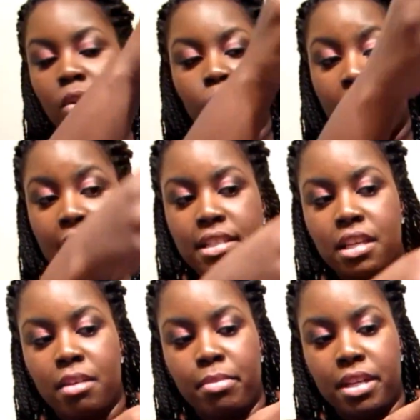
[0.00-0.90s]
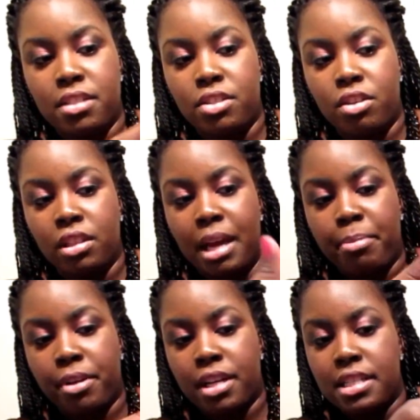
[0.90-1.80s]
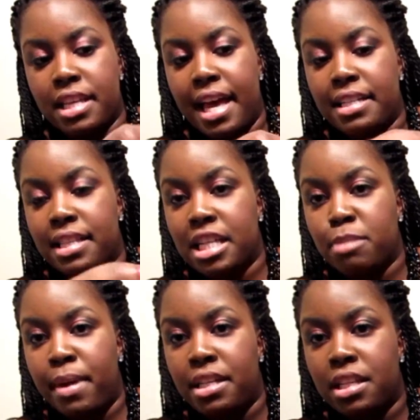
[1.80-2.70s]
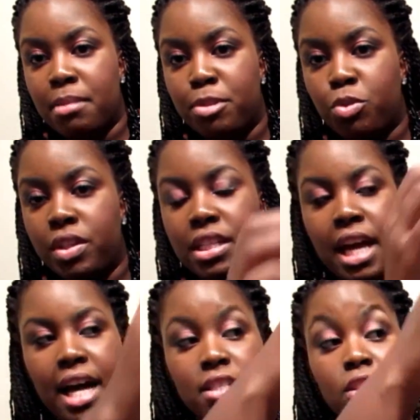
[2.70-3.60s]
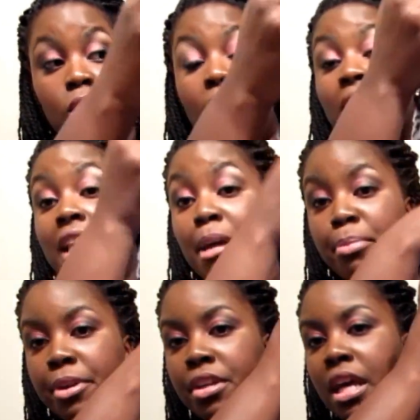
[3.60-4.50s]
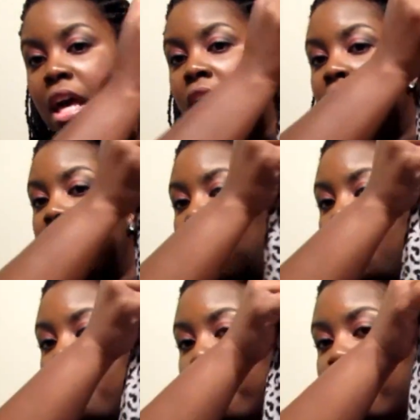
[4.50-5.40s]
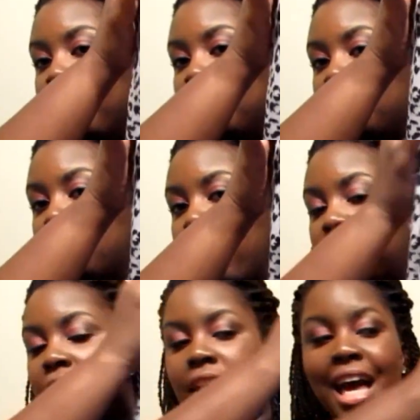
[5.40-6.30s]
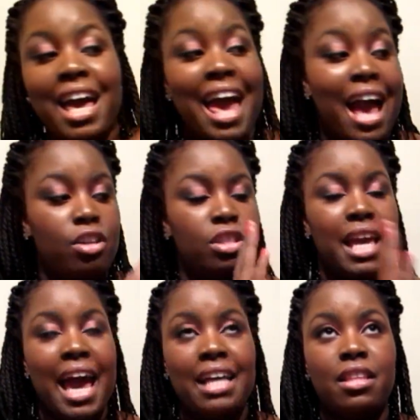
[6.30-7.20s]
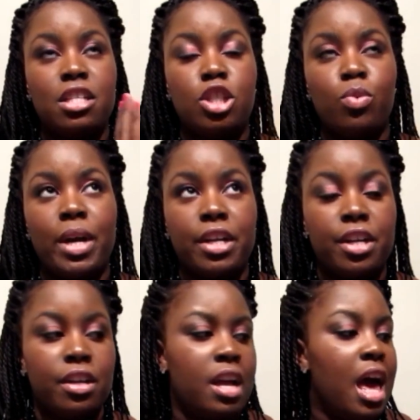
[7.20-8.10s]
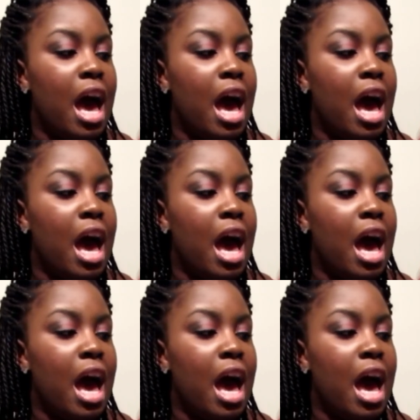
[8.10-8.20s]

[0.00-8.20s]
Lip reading: Well, I guess it can be considered leopard because it has that spacing in between the dots. So a leopard print sweater, and I actually had this sweater.